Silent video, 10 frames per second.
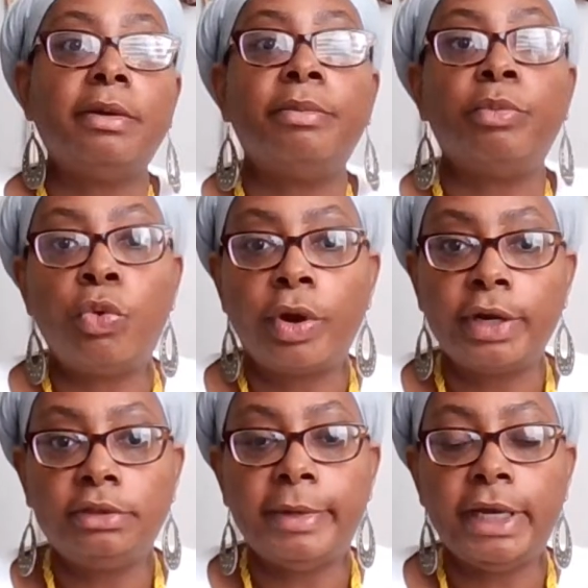
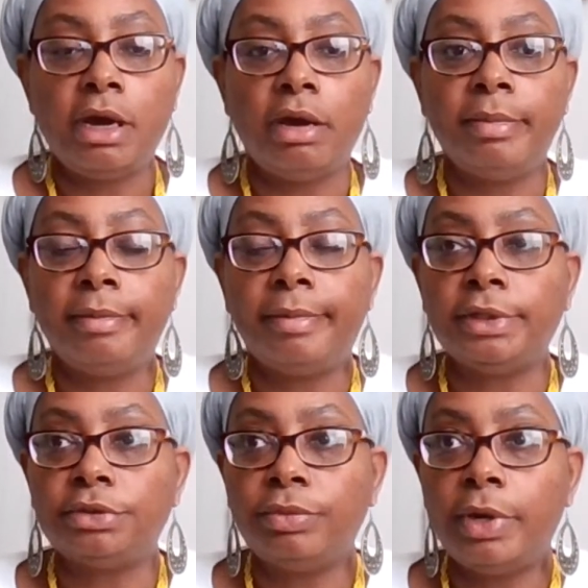Warnings may come up
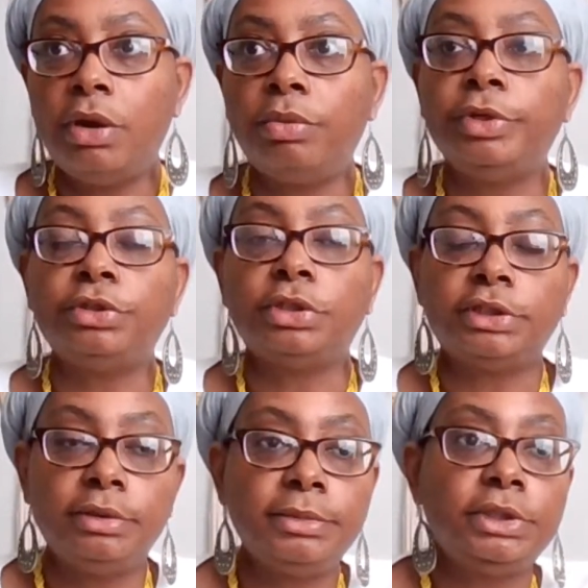as well, which are
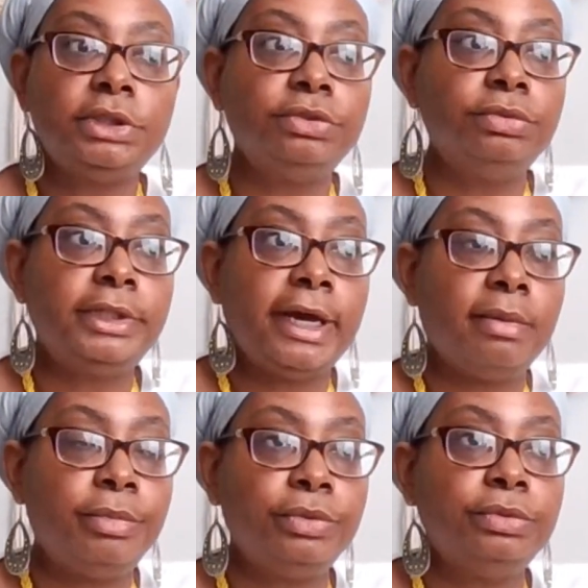similar to
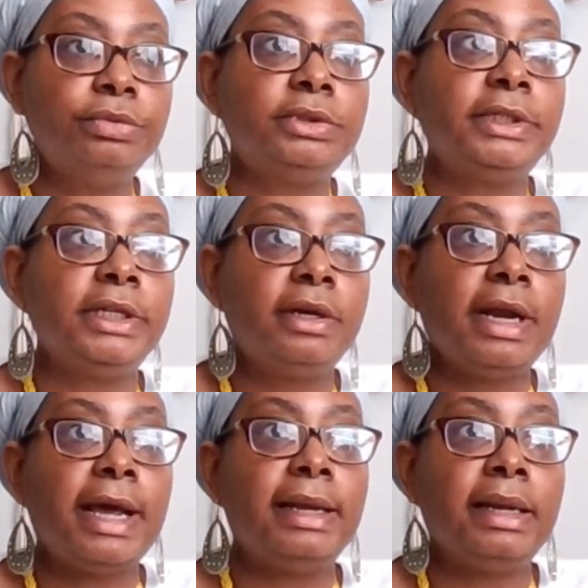taboos. They're
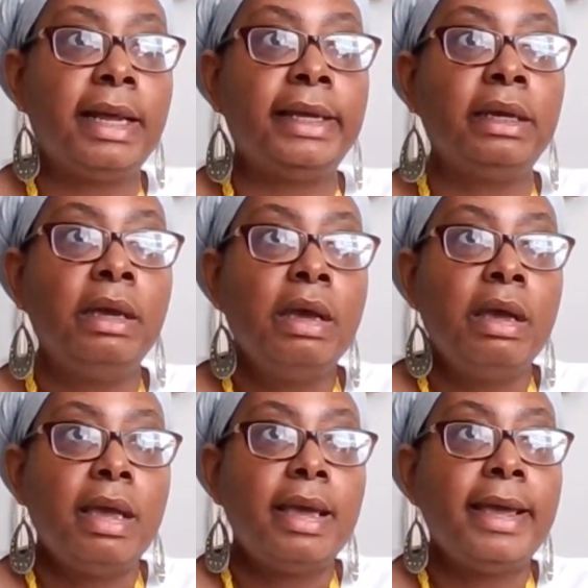not like
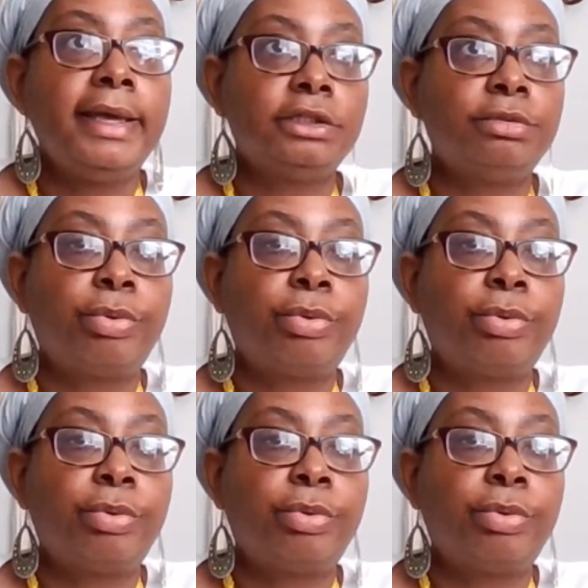as